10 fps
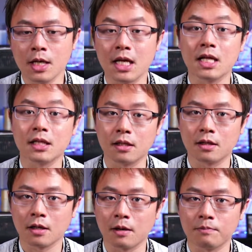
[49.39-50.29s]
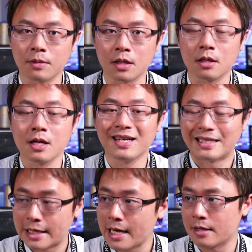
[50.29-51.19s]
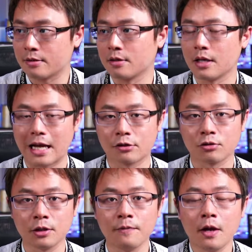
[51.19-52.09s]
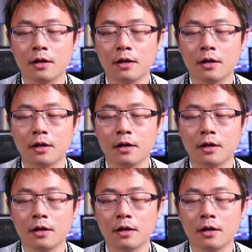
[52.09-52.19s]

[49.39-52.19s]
in the coming days actually.